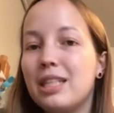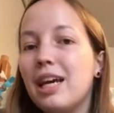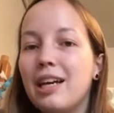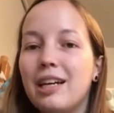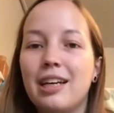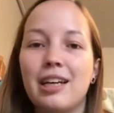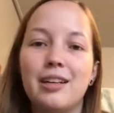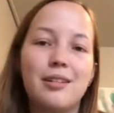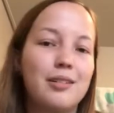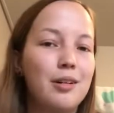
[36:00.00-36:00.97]
retake
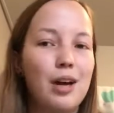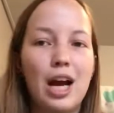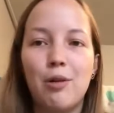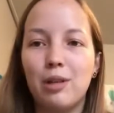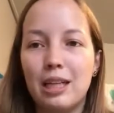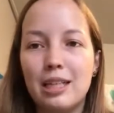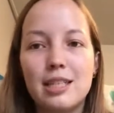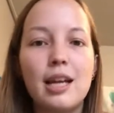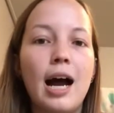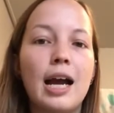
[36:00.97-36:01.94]
it? How will I
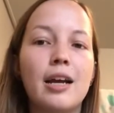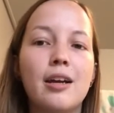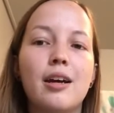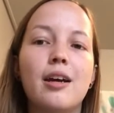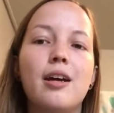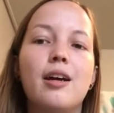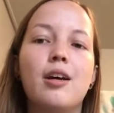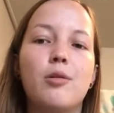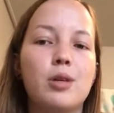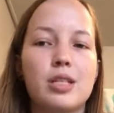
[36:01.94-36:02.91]
decide?
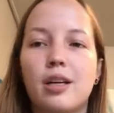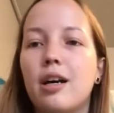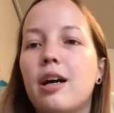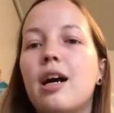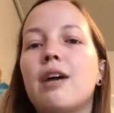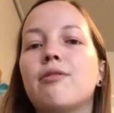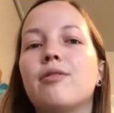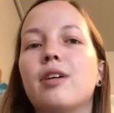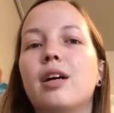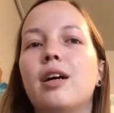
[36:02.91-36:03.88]
Where's the cutoff?
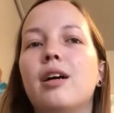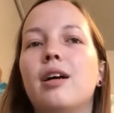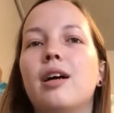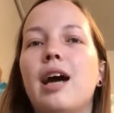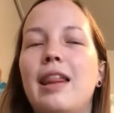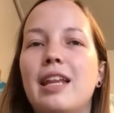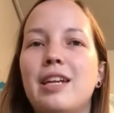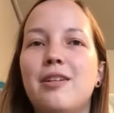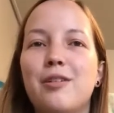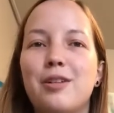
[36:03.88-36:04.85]
And
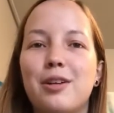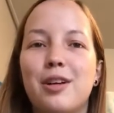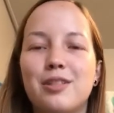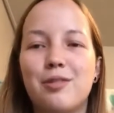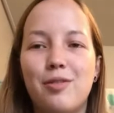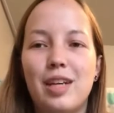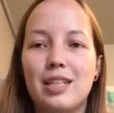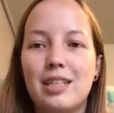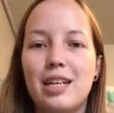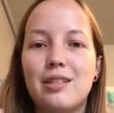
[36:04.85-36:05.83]
then, you could also
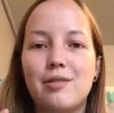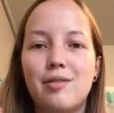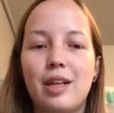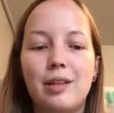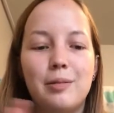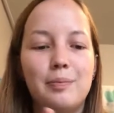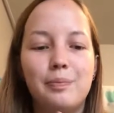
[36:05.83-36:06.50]
fantasize of like,